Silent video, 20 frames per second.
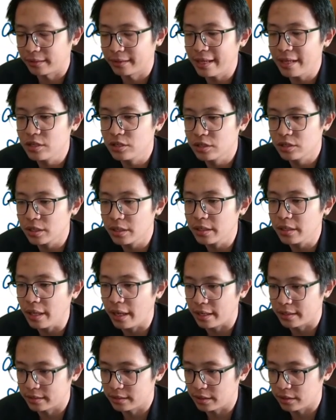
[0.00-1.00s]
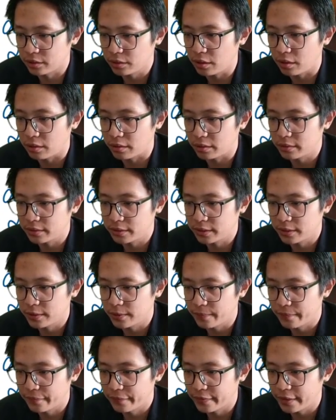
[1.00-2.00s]
Tension has the torque.
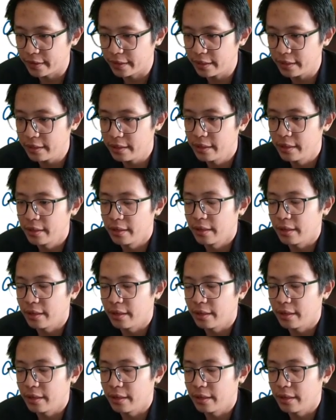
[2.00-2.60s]
Okay.